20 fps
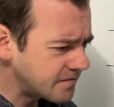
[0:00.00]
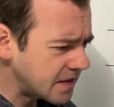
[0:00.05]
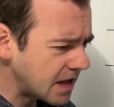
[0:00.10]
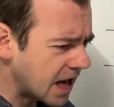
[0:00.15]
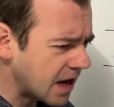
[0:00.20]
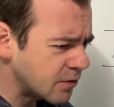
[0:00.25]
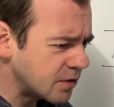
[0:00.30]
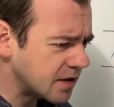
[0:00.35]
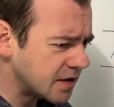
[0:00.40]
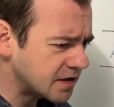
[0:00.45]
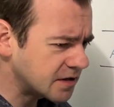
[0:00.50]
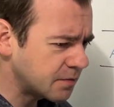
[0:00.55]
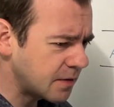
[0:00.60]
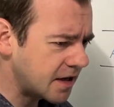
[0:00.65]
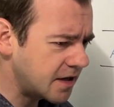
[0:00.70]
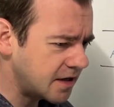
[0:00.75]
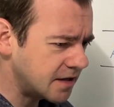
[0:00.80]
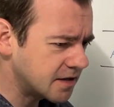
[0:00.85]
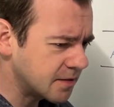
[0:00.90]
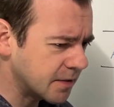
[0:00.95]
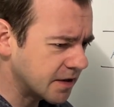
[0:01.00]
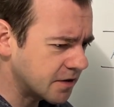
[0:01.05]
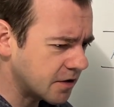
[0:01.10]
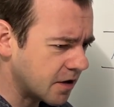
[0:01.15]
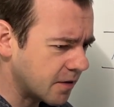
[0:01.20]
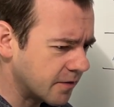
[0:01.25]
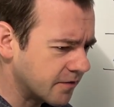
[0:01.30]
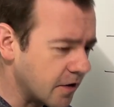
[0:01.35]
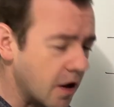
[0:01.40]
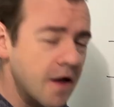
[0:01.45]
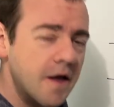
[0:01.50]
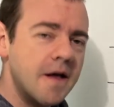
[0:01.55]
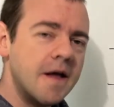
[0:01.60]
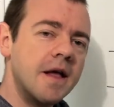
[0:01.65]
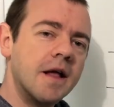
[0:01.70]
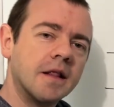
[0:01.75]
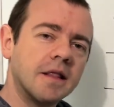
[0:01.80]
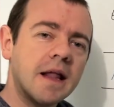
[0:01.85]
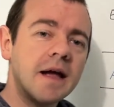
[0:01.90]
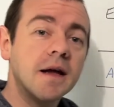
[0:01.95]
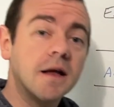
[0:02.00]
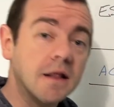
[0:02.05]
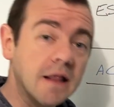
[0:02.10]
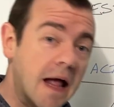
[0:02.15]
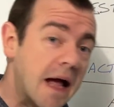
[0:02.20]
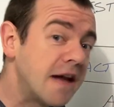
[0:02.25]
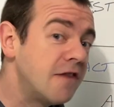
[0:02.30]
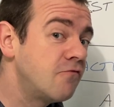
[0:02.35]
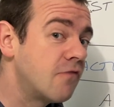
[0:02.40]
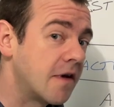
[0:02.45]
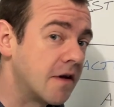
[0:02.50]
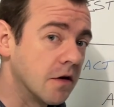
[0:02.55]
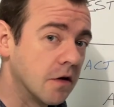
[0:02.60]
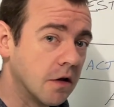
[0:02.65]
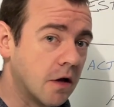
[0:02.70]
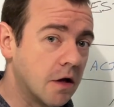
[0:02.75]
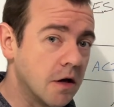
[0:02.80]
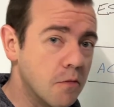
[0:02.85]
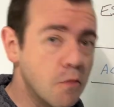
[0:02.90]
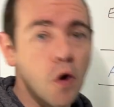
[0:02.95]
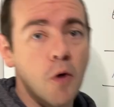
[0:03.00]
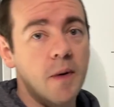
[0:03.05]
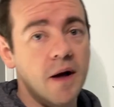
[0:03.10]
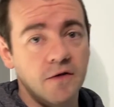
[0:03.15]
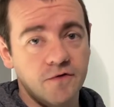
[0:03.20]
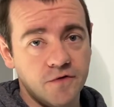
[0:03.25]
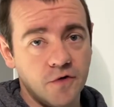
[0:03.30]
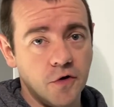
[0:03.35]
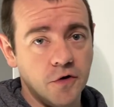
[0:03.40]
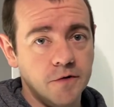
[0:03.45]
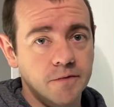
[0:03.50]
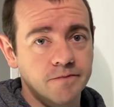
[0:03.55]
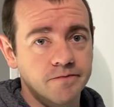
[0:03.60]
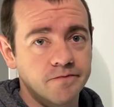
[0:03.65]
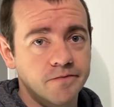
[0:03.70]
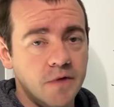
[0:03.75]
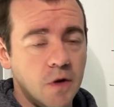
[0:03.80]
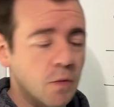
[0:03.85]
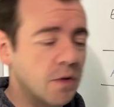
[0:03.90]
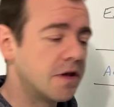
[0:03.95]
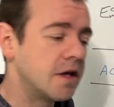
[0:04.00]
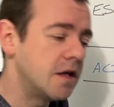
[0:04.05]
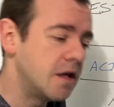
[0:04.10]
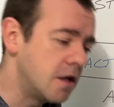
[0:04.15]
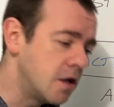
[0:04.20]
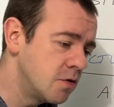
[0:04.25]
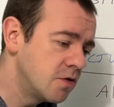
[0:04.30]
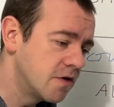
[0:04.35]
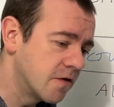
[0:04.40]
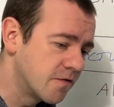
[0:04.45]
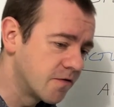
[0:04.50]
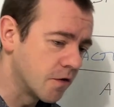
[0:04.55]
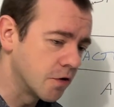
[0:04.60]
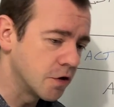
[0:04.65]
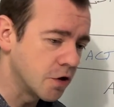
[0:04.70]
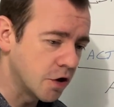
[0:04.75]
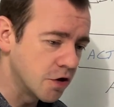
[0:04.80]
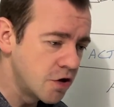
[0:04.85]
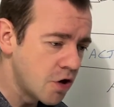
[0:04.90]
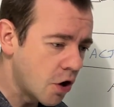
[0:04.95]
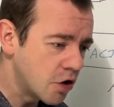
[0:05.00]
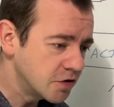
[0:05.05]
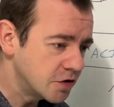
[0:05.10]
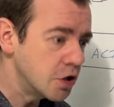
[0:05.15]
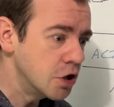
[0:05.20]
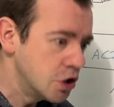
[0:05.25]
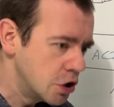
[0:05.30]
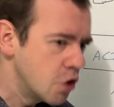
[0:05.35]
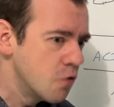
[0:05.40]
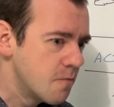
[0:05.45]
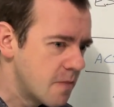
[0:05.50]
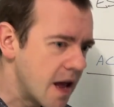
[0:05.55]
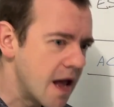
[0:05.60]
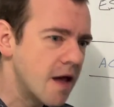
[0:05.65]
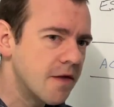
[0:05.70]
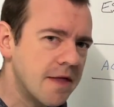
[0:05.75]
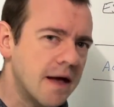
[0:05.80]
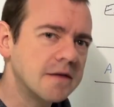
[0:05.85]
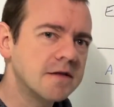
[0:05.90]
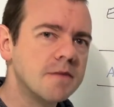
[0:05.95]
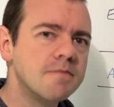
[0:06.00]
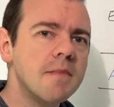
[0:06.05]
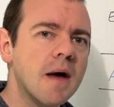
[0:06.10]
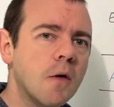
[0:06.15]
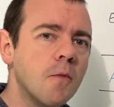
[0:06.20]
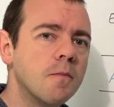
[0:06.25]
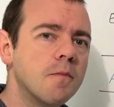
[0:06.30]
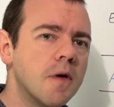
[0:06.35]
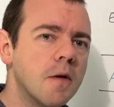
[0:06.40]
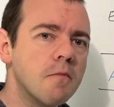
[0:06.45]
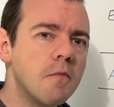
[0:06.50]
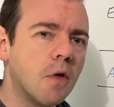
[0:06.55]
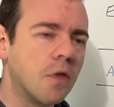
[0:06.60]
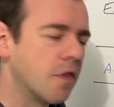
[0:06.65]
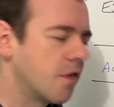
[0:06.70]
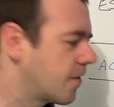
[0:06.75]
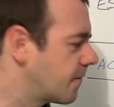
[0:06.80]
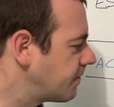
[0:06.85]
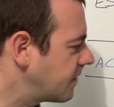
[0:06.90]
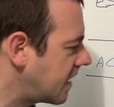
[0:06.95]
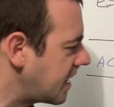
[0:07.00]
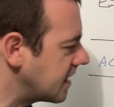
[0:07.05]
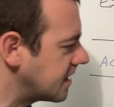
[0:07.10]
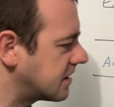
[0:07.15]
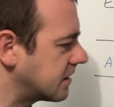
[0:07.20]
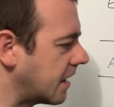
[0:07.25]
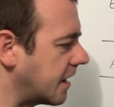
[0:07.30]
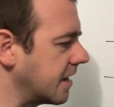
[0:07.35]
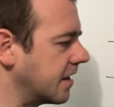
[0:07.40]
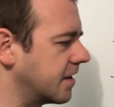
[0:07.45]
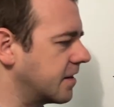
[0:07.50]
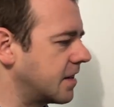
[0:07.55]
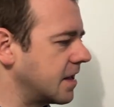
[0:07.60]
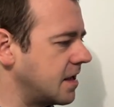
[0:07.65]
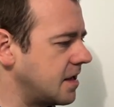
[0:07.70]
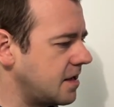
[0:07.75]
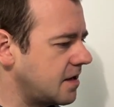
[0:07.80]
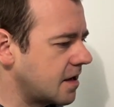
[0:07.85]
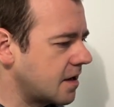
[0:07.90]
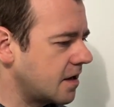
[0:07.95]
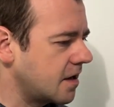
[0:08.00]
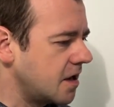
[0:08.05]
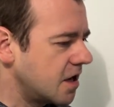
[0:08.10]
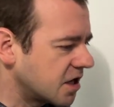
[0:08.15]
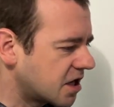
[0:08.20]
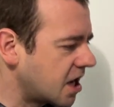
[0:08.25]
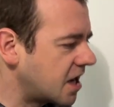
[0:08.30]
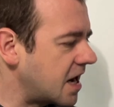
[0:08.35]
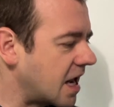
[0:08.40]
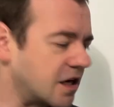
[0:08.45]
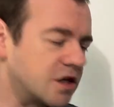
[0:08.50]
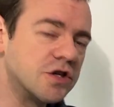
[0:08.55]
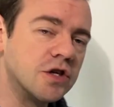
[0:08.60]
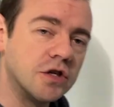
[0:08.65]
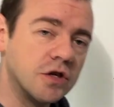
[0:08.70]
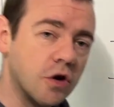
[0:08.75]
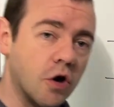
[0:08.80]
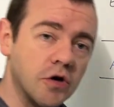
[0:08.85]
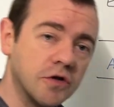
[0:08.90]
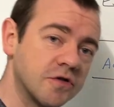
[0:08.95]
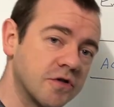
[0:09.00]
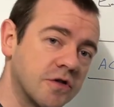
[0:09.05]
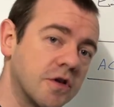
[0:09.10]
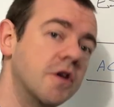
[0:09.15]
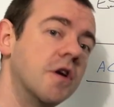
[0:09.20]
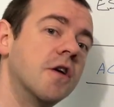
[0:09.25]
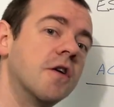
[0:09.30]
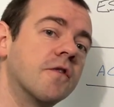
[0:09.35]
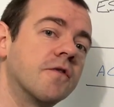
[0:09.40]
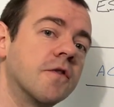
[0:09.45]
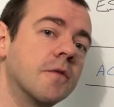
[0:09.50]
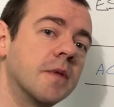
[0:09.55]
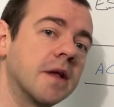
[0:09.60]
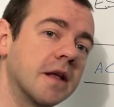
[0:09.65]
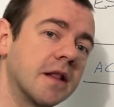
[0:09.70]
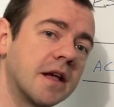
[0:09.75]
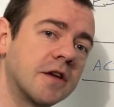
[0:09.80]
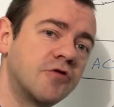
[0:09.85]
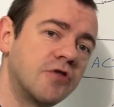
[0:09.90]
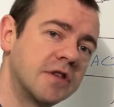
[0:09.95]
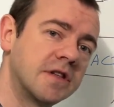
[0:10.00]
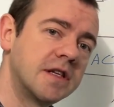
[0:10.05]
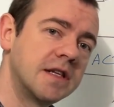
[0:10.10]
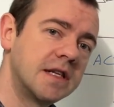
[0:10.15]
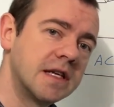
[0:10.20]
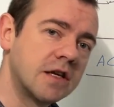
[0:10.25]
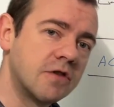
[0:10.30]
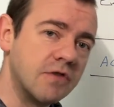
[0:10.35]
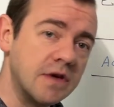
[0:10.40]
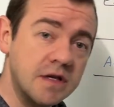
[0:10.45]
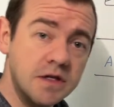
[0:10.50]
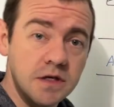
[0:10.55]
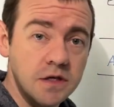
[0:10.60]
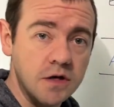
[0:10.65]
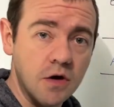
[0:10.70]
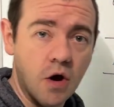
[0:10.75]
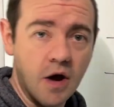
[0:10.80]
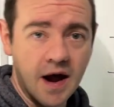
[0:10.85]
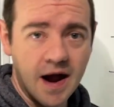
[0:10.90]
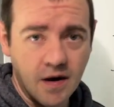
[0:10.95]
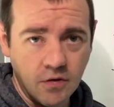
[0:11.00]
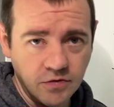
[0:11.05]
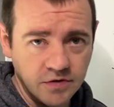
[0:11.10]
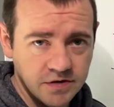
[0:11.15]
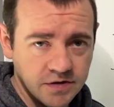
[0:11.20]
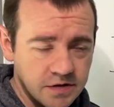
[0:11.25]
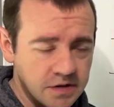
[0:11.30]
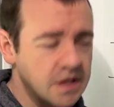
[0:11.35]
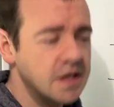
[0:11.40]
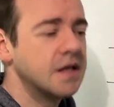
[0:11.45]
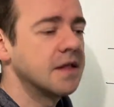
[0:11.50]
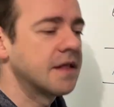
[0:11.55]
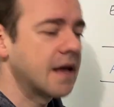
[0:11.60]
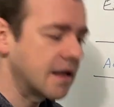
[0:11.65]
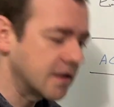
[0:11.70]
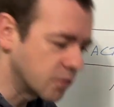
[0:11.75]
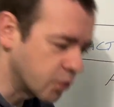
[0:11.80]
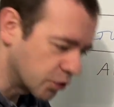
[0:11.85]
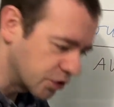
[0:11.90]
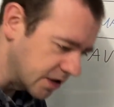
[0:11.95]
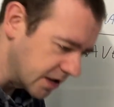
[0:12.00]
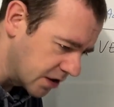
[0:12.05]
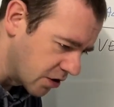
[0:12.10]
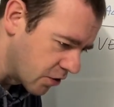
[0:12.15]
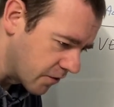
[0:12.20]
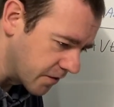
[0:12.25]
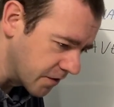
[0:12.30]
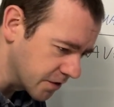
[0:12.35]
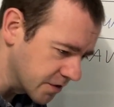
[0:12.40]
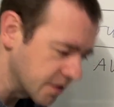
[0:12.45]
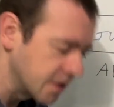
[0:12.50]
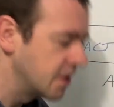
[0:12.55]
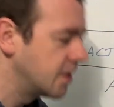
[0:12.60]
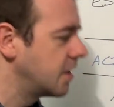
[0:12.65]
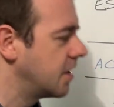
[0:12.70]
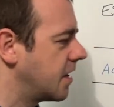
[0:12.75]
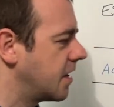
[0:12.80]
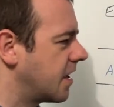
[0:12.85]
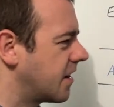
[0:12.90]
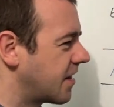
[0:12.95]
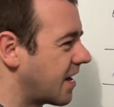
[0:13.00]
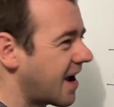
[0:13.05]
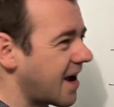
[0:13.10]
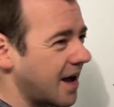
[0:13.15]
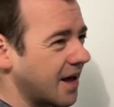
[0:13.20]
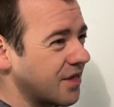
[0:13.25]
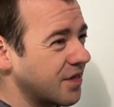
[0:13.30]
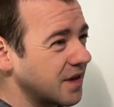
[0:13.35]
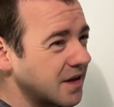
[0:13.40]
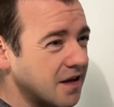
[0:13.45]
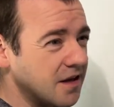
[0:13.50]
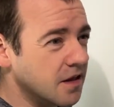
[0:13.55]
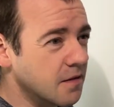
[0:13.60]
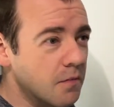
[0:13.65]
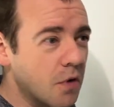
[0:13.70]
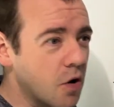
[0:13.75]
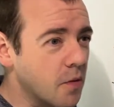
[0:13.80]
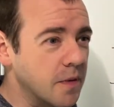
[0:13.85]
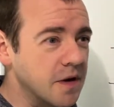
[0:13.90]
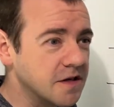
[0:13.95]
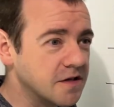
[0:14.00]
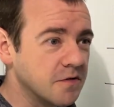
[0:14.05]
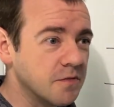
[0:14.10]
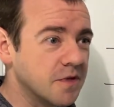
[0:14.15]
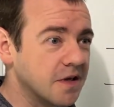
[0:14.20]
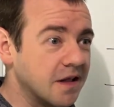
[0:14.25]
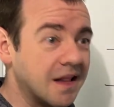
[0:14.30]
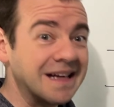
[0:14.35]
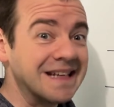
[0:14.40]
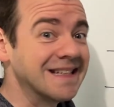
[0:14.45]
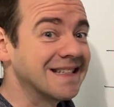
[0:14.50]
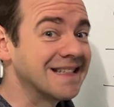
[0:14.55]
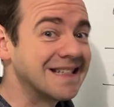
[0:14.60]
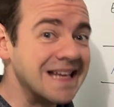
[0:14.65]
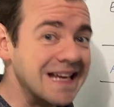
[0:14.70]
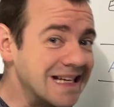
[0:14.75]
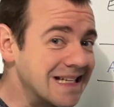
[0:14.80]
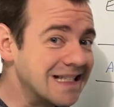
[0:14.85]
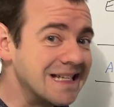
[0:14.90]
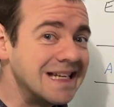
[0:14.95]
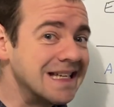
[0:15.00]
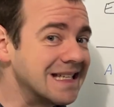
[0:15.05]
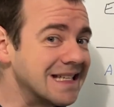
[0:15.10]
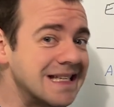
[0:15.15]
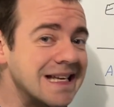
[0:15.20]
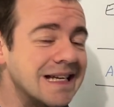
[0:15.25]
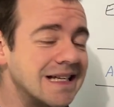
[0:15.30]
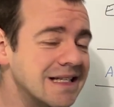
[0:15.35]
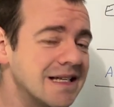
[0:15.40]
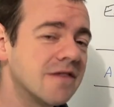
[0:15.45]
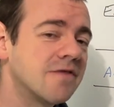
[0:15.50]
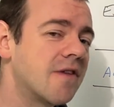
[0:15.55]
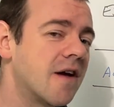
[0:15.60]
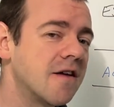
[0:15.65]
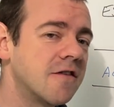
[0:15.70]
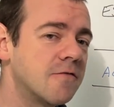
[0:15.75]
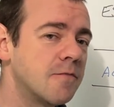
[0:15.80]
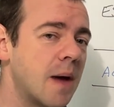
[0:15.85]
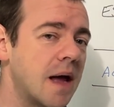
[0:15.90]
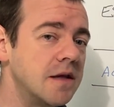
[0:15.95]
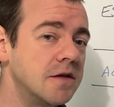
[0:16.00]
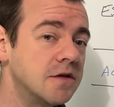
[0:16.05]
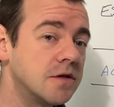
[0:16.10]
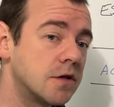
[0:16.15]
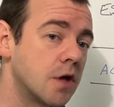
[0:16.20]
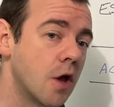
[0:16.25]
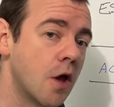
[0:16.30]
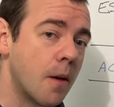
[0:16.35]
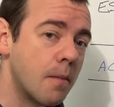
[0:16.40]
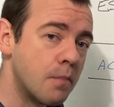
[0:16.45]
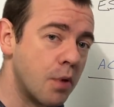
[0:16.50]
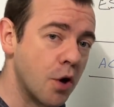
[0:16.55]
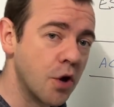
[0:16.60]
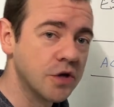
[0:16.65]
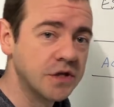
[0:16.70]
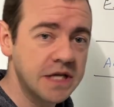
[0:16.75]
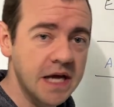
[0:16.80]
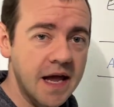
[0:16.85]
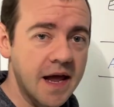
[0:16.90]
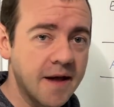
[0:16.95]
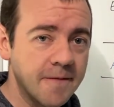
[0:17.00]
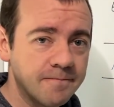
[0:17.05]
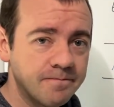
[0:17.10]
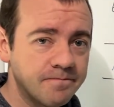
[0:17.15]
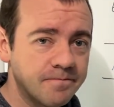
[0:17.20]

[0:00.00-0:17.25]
how do I explain it to my daughter before? Like line rental on a mobile phone. Whether you use the phone or not, you pay that amount per month. It's like the connection cost from the electricity grid to your house. That's what it covers. That, I think at the moment, is something like 60, 65 pence per day.